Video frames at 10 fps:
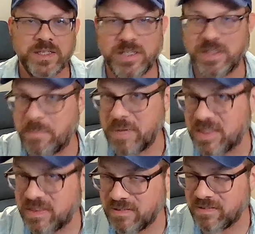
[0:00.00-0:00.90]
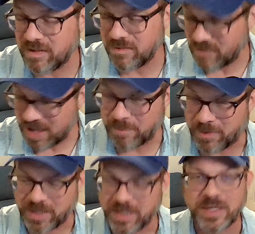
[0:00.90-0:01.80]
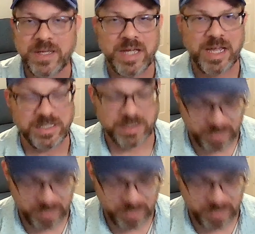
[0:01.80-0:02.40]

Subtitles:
to the Beefy family and to